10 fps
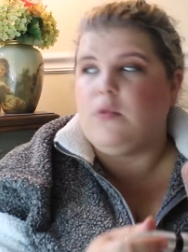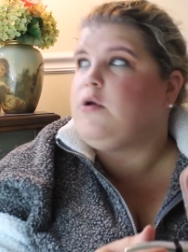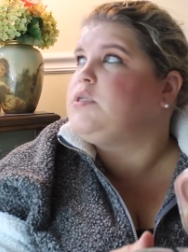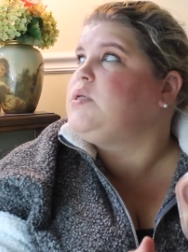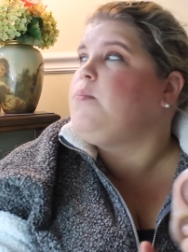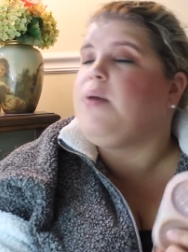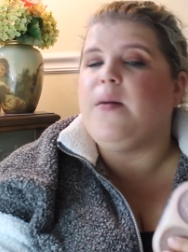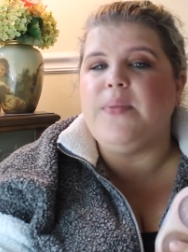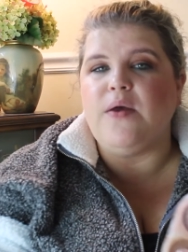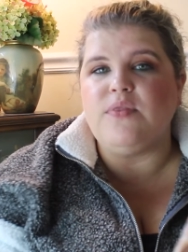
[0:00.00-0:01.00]
There is some
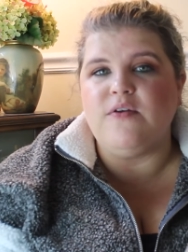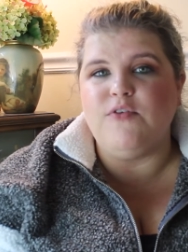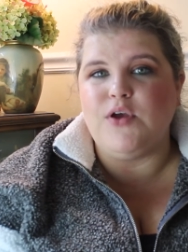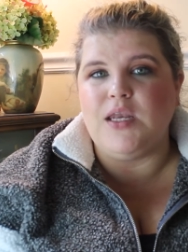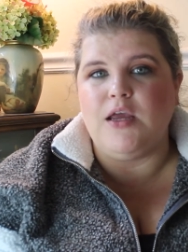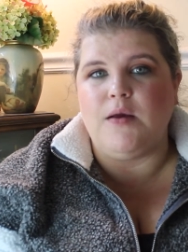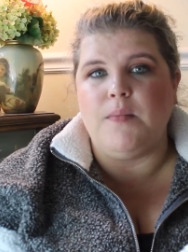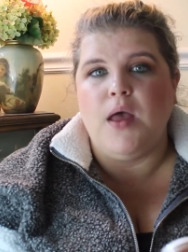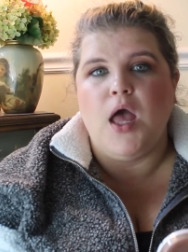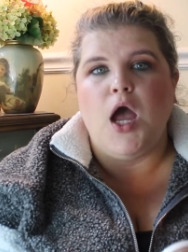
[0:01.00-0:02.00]
puppy out there, if you can hear
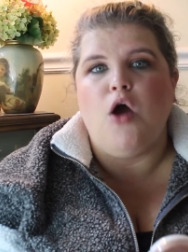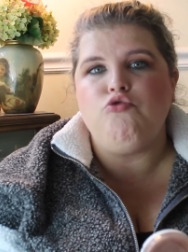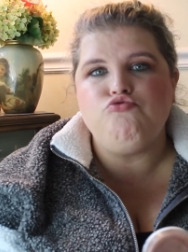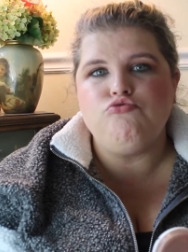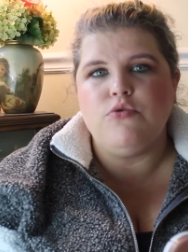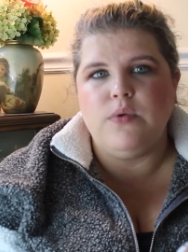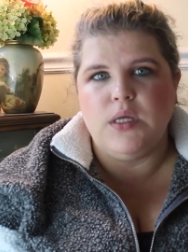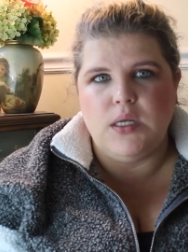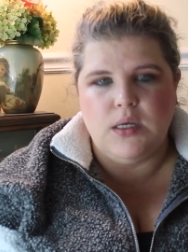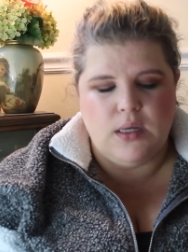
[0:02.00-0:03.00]
him.
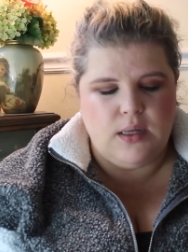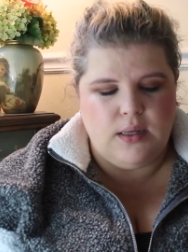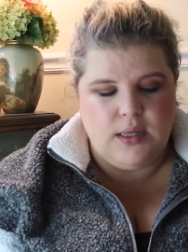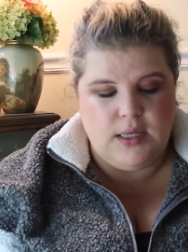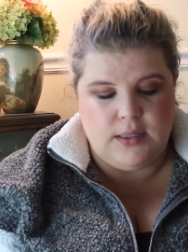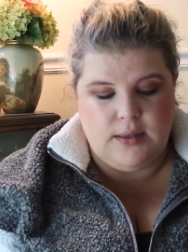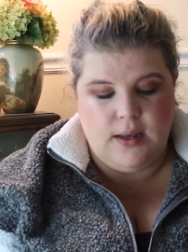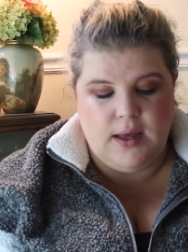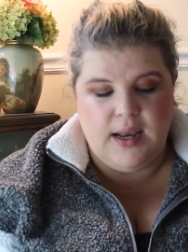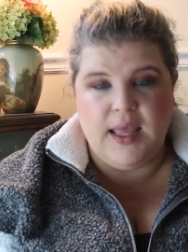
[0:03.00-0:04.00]
Oh, he is
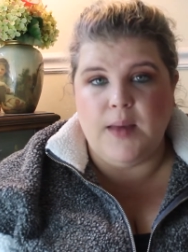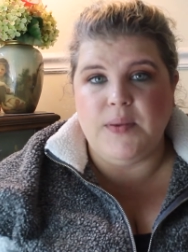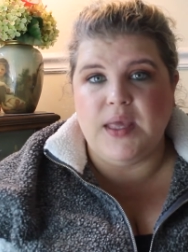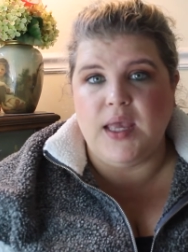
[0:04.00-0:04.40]
not a happy